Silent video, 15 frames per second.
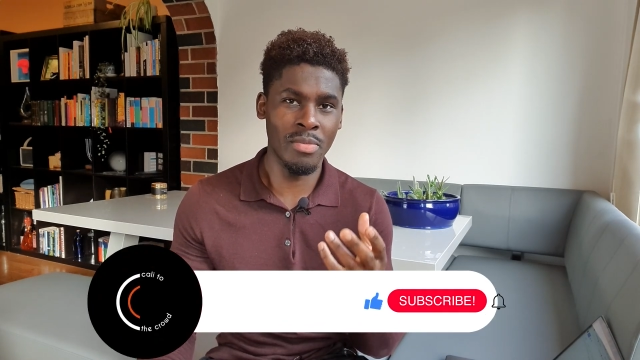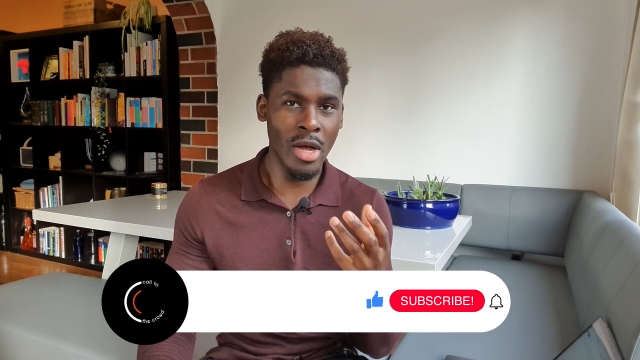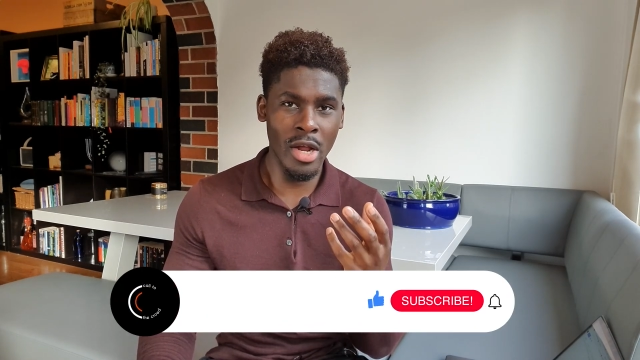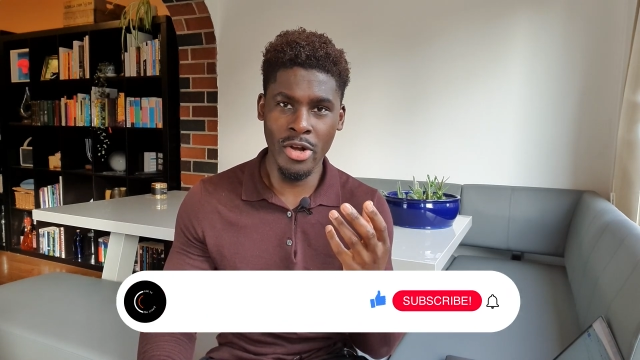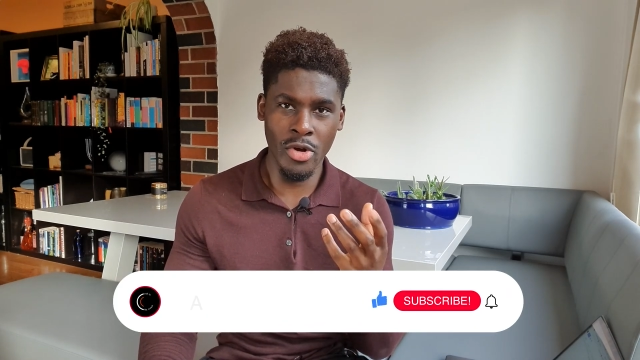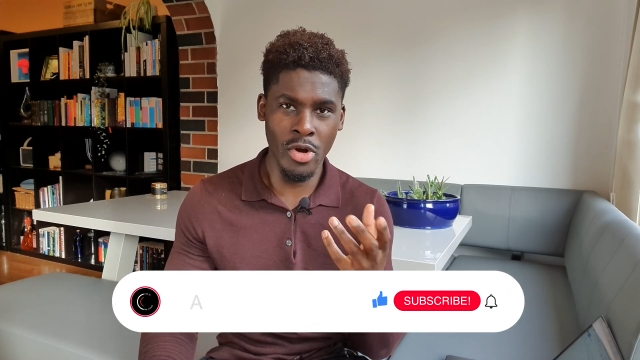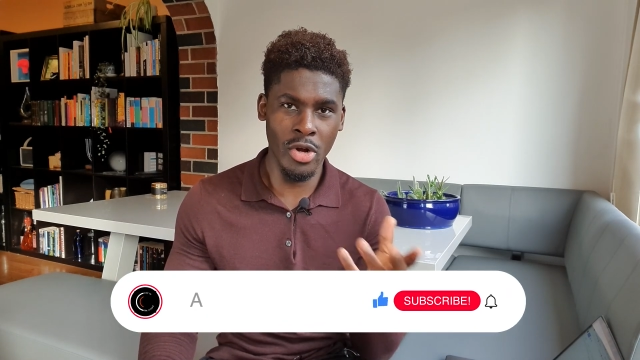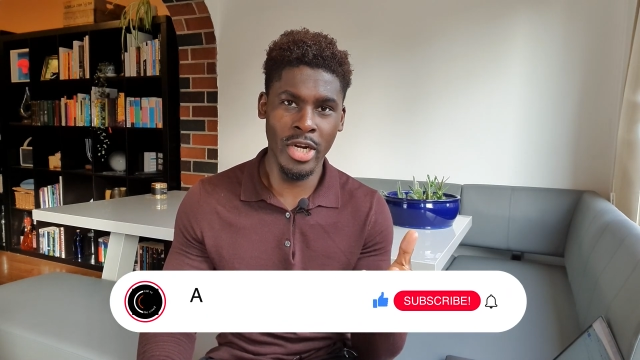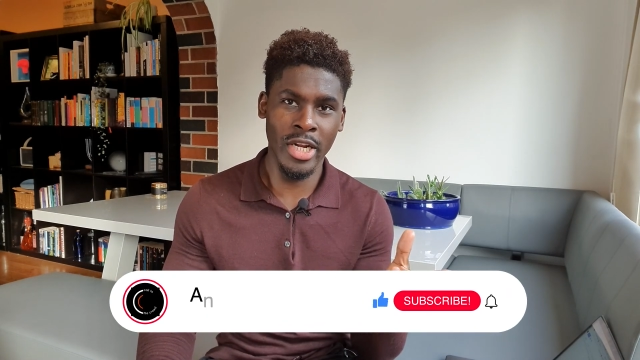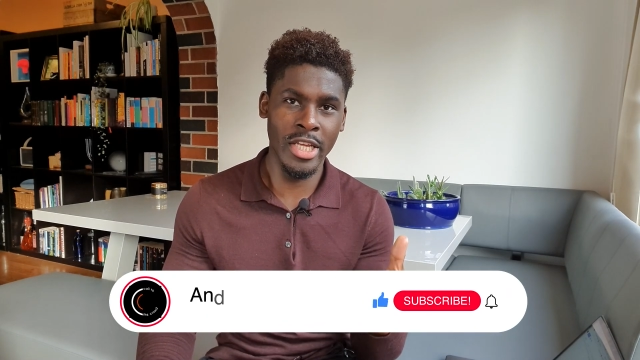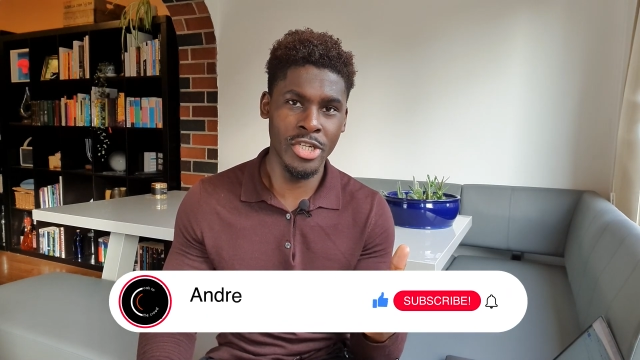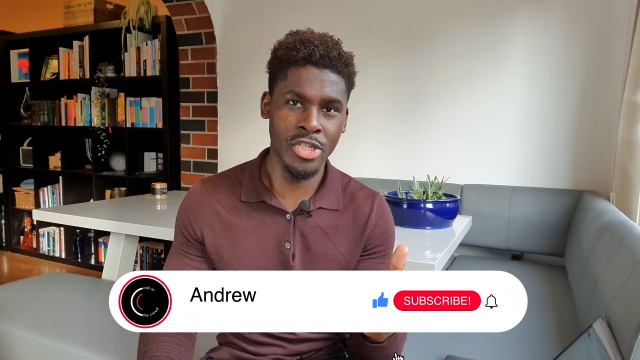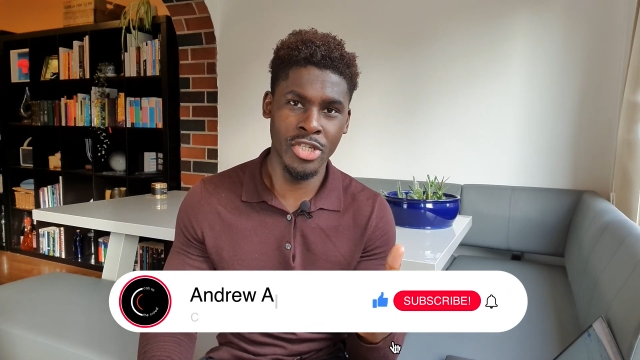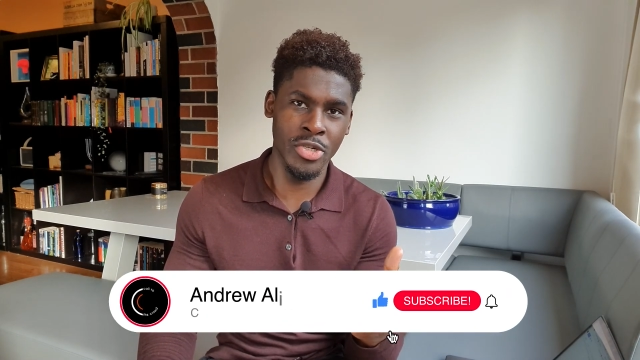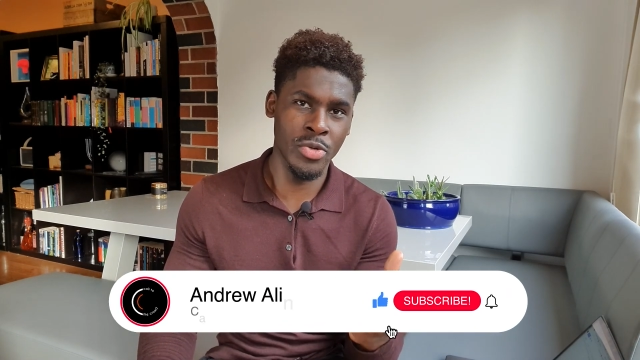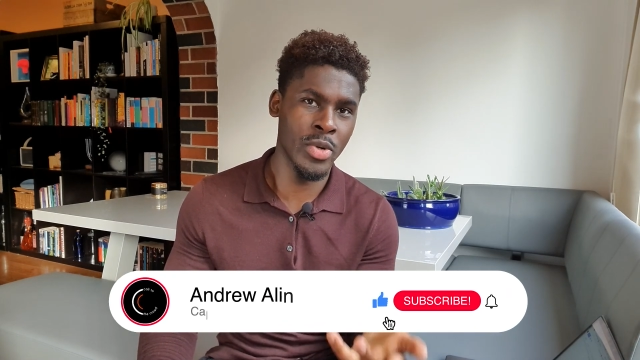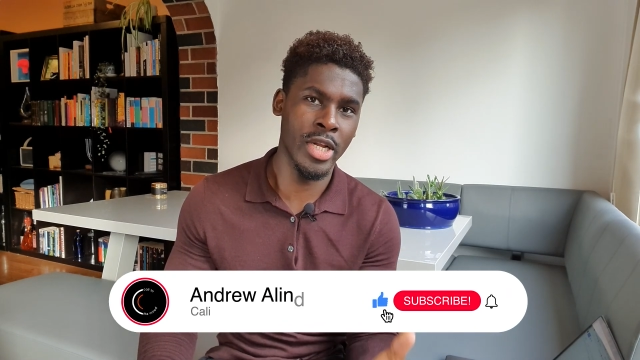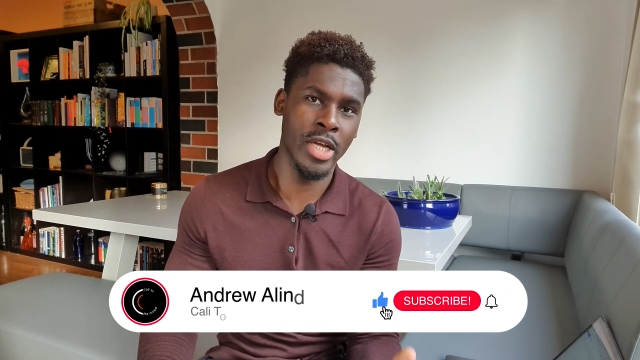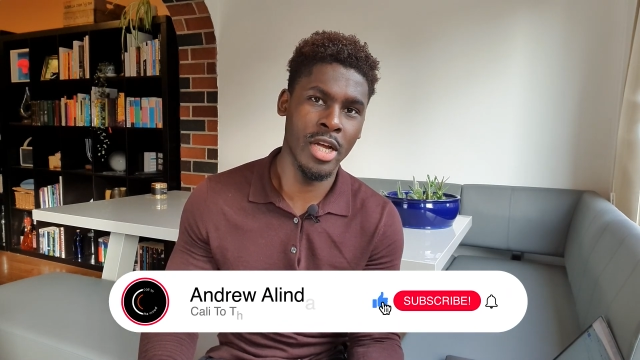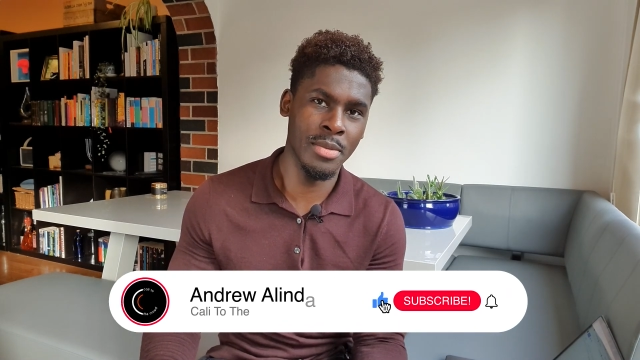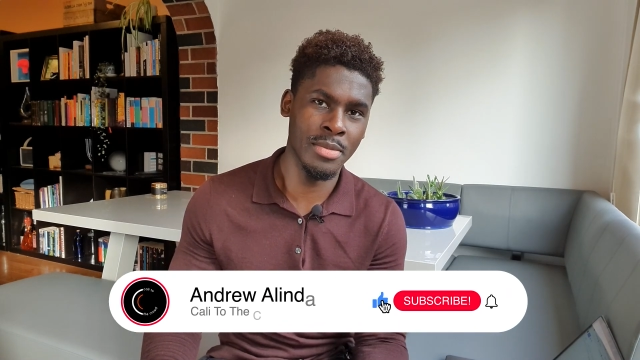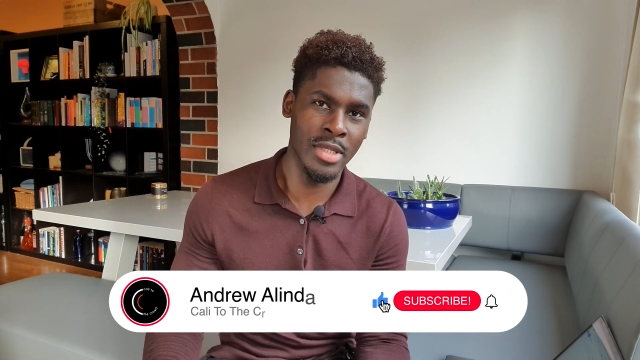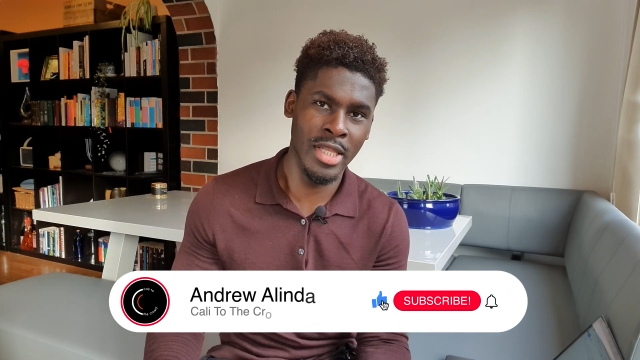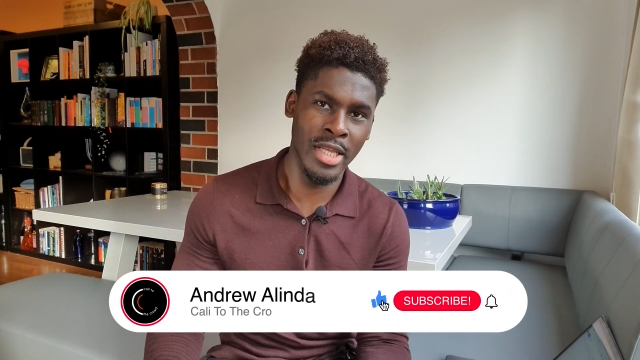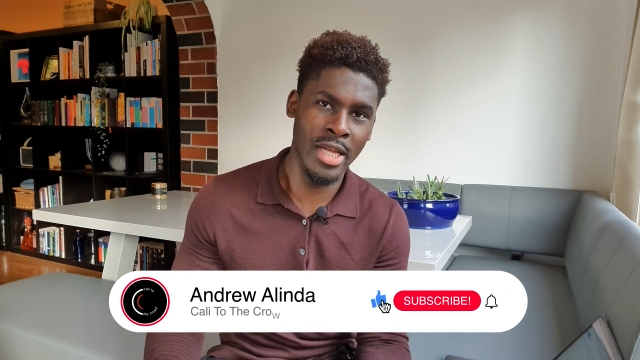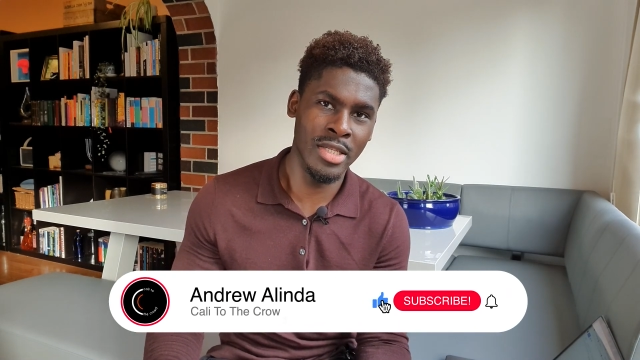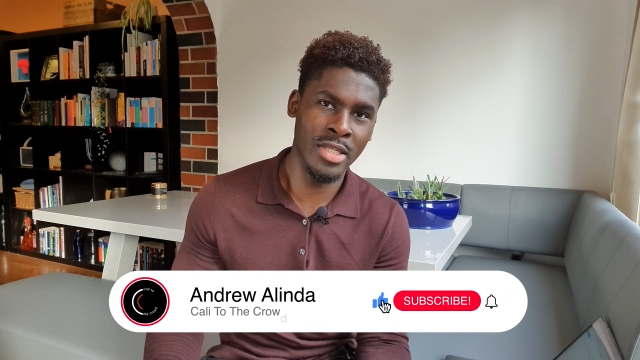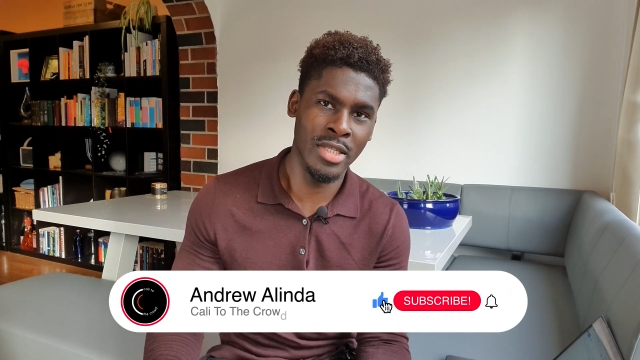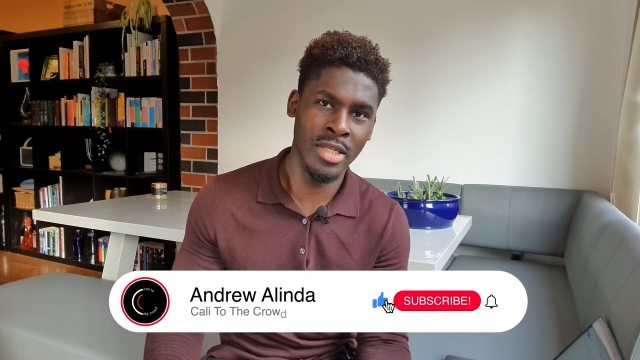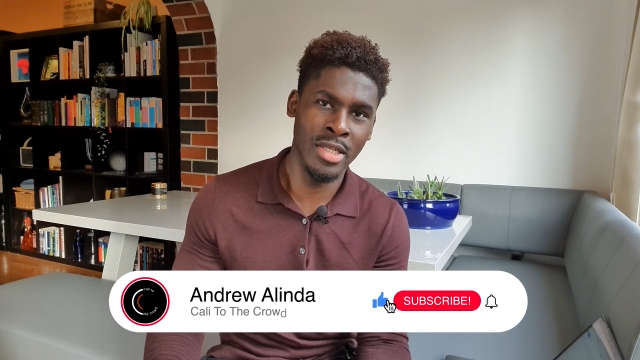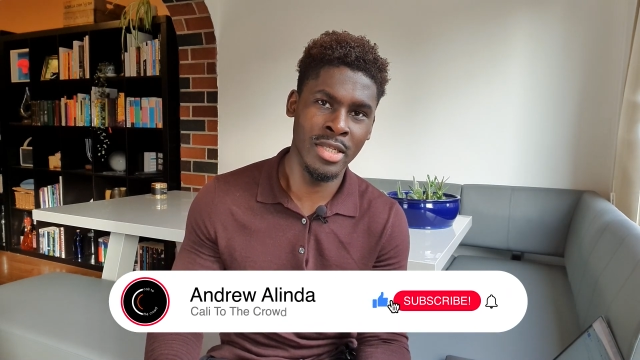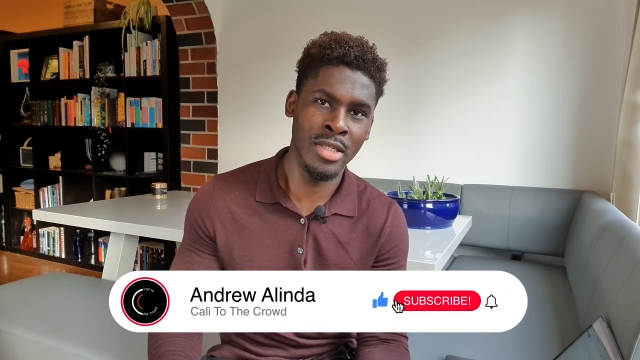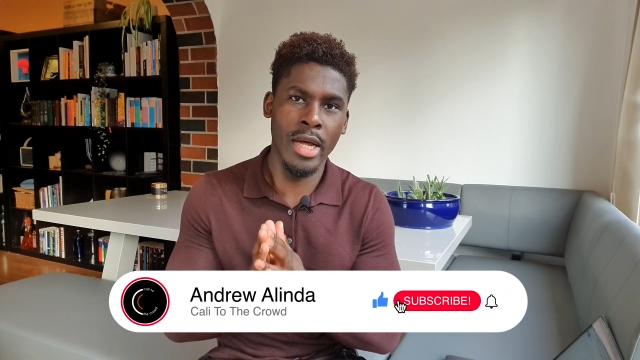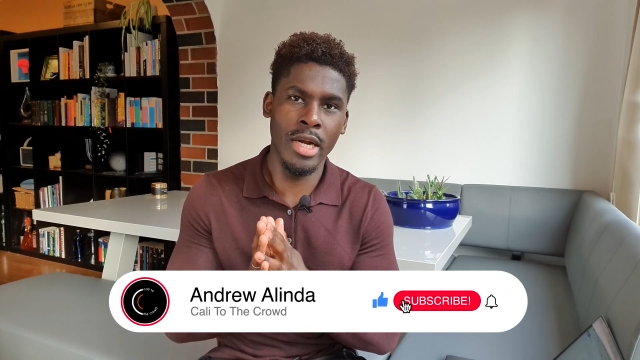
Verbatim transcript: a non-issue when it comes to the L-sit,